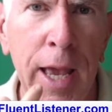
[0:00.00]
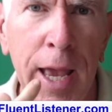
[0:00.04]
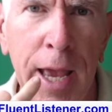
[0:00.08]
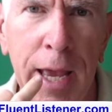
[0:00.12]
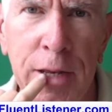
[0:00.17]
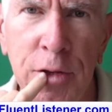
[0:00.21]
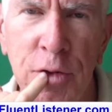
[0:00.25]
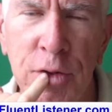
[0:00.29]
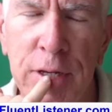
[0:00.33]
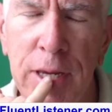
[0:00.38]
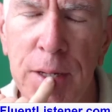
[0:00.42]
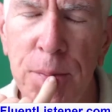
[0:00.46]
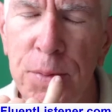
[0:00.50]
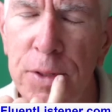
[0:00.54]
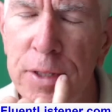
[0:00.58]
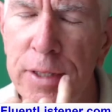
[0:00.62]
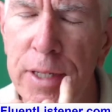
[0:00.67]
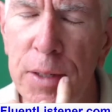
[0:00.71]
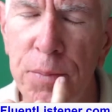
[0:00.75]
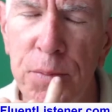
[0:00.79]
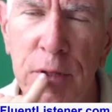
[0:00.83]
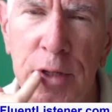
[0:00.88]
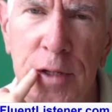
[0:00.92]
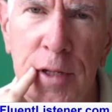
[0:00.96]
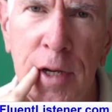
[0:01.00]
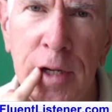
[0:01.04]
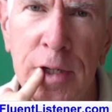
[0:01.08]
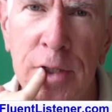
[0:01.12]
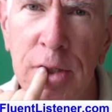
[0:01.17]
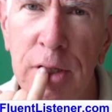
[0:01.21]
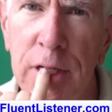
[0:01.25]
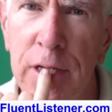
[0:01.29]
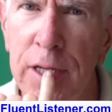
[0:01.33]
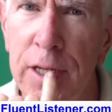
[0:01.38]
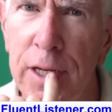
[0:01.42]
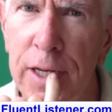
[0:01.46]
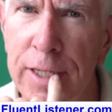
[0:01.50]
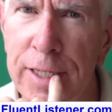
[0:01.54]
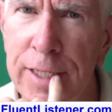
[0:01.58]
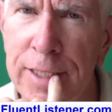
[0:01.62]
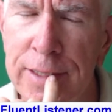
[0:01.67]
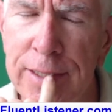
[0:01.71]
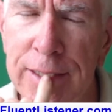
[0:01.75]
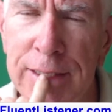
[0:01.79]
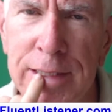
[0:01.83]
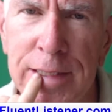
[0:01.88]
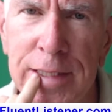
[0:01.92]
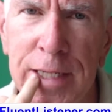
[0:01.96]
And you're keeping the tip of the tongue
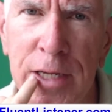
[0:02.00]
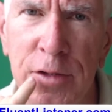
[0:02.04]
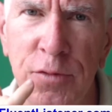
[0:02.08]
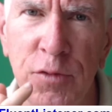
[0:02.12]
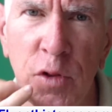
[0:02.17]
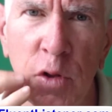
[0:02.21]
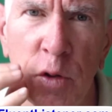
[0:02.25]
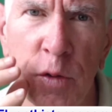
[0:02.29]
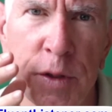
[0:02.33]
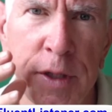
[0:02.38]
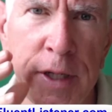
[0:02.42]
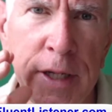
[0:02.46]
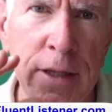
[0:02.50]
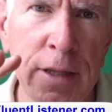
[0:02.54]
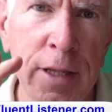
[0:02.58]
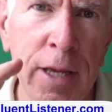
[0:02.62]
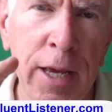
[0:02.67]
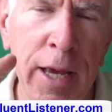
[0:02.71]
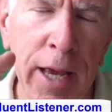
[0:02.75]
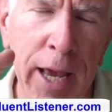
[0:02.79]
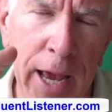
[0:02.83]
against the inside of your lower teeth.